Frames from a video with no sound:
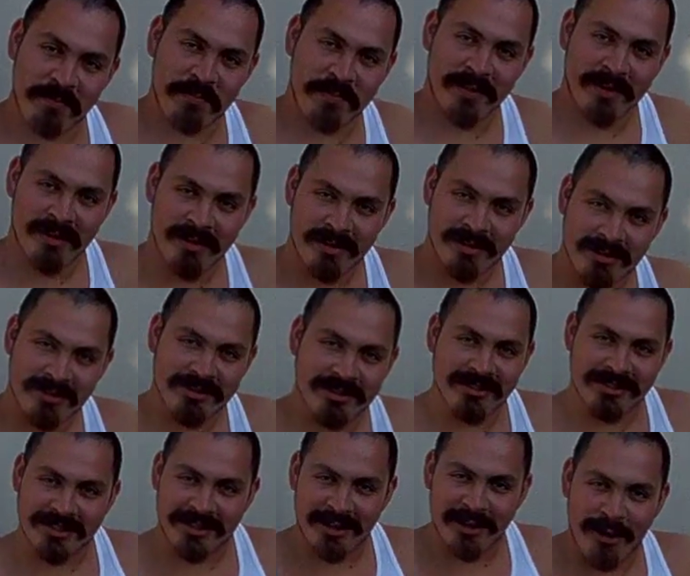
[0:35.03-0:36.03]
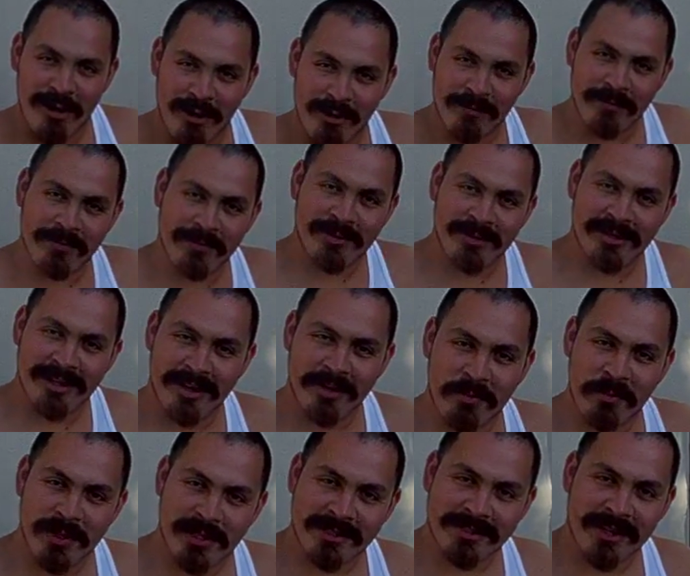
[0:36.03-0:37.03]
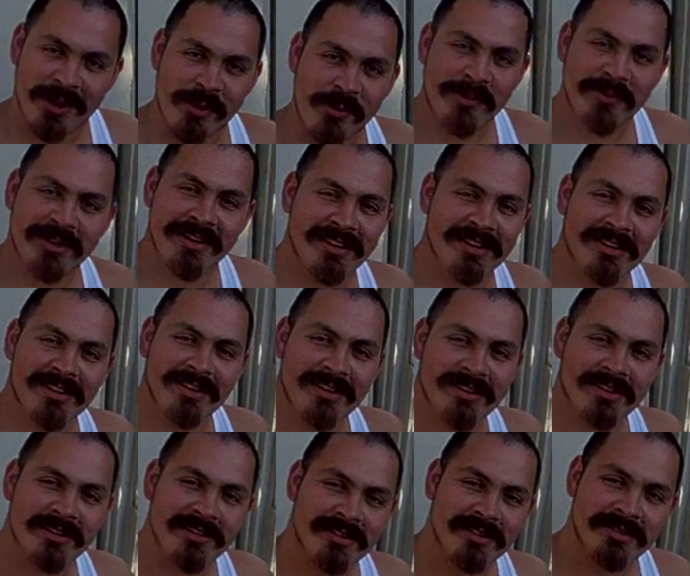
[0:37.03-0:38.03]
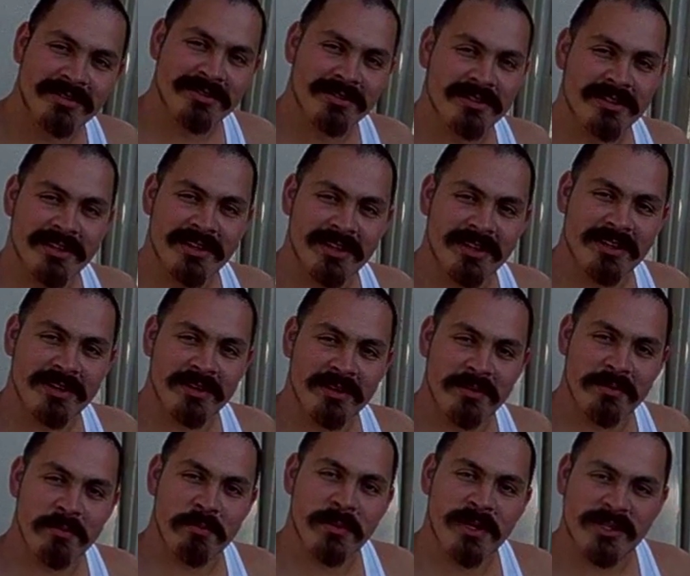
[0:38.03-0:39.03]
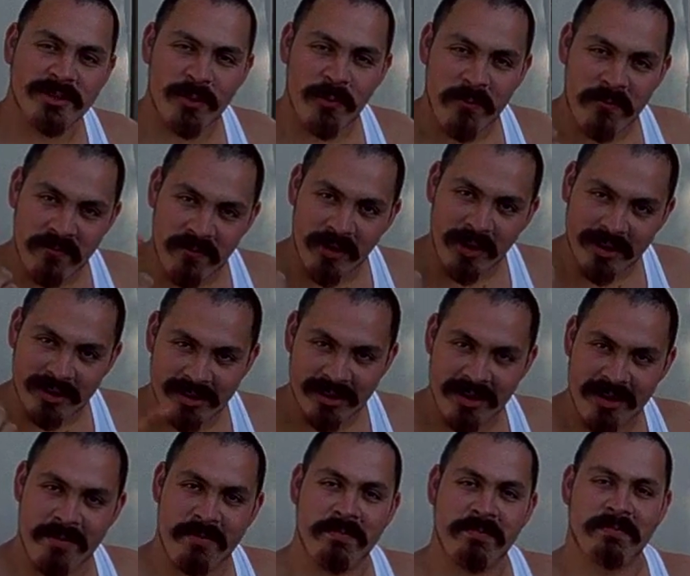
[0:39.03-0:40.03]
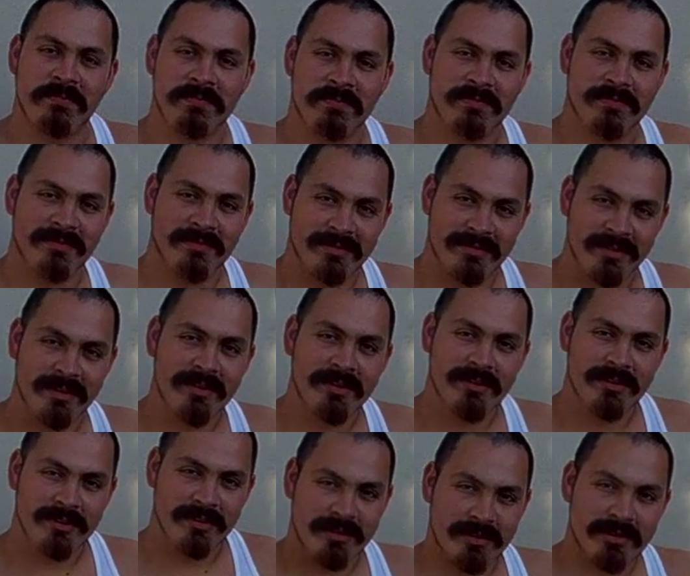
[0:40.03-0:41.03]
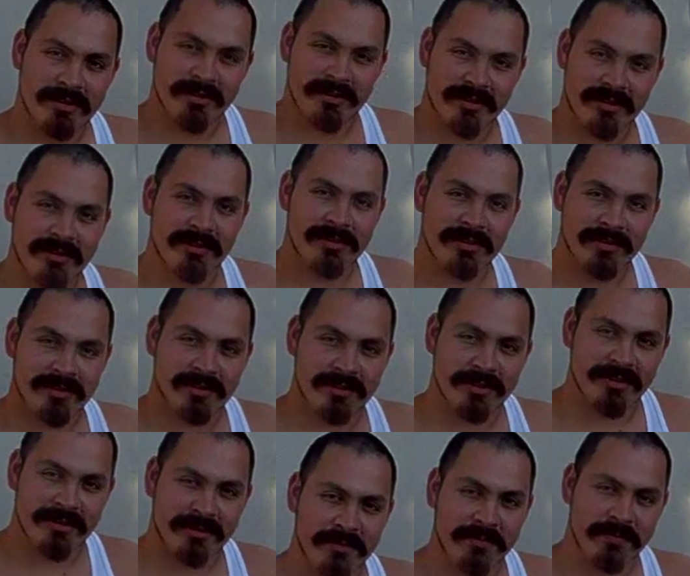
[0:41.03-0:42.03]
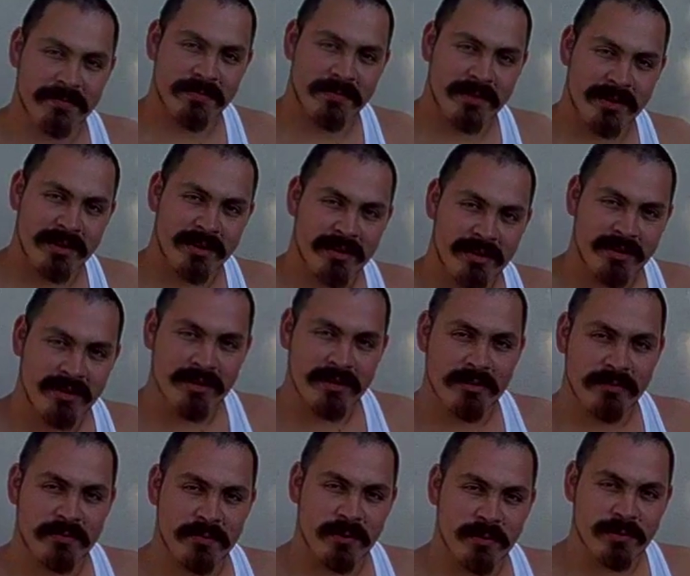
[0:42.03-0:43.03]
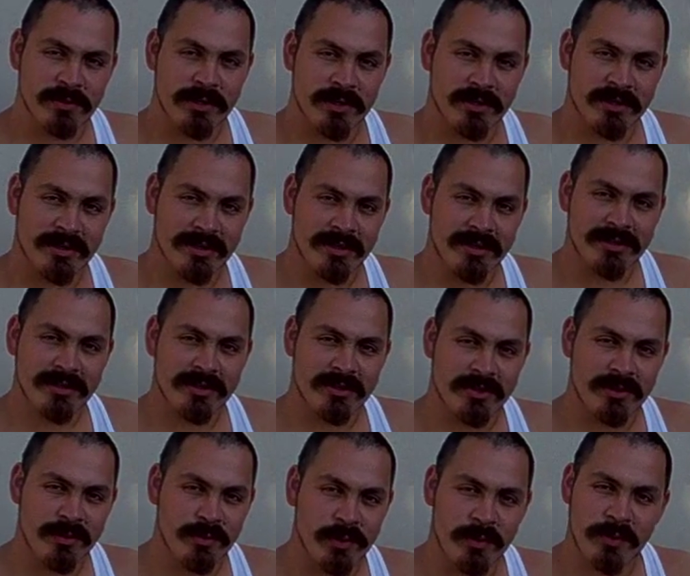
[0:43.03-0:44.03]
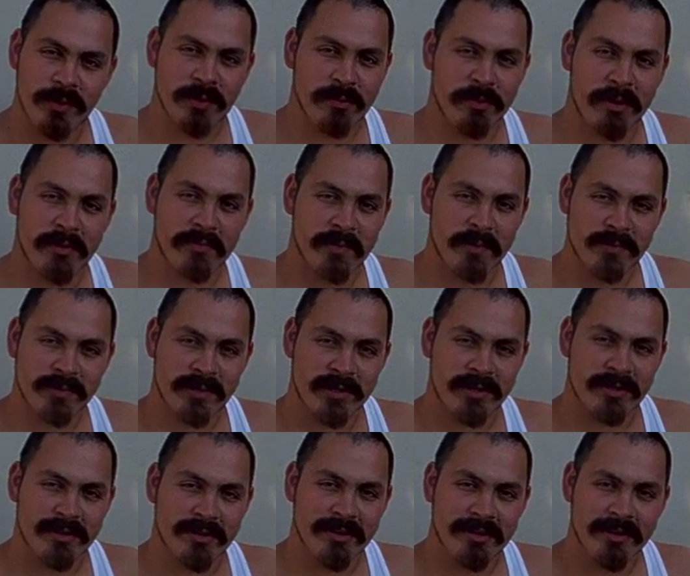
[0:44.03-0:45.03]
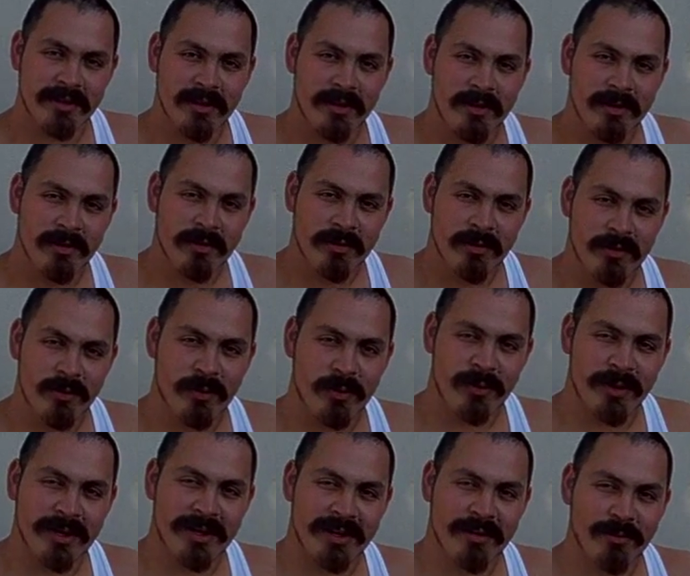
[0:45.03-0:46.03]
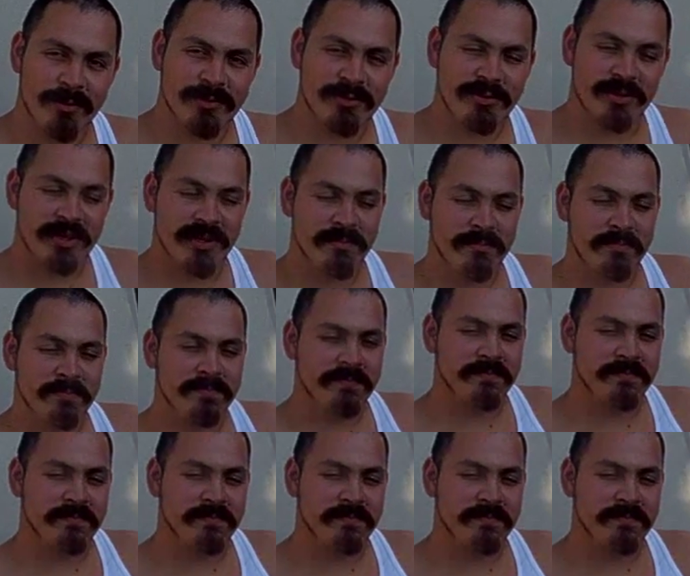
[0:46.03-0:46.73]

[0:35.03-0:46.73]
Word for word: Damn, She's like cut that? Off. You're like done, that? me so. Damn. Uh, you, me so fucked up. Damn. Oh, Photon Pixie. Yep, yep Photon, huh? She won't know about Photon. or, uh, what's her name?